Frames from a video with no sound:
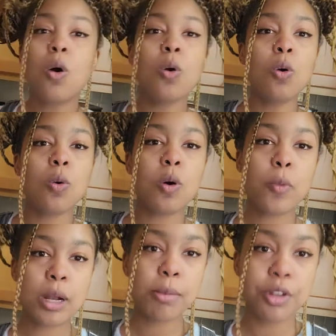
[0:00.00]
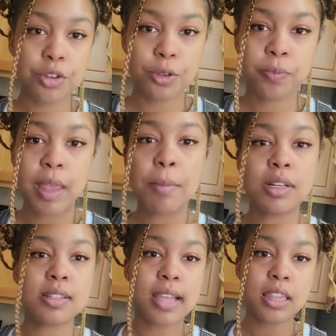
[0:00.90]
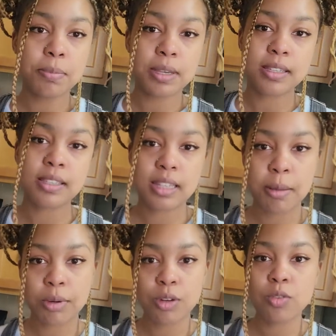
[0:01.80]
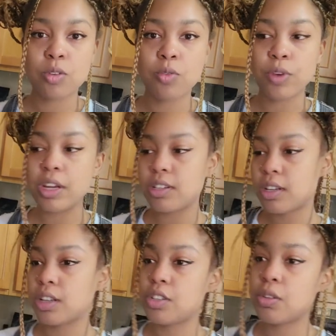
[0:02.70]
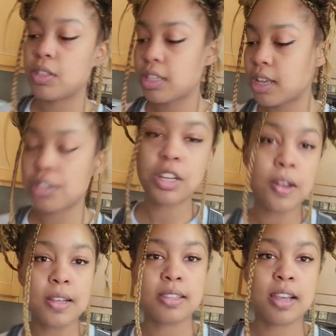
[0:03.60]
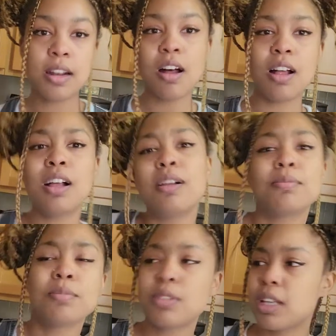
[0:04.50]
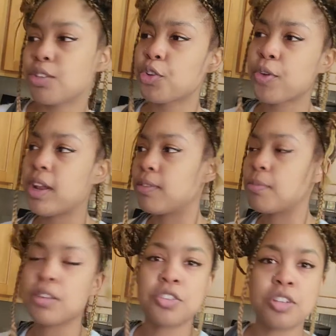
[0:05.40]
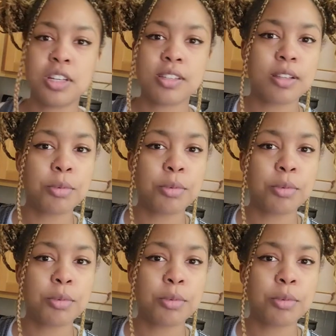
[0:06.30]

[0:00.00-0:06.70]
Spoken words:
Oh, what I'm gonna do, I'm gonna take the pieces and I'm gonna arrange it into the Sagittarius sign. Oh. So creative. I'm such a genius.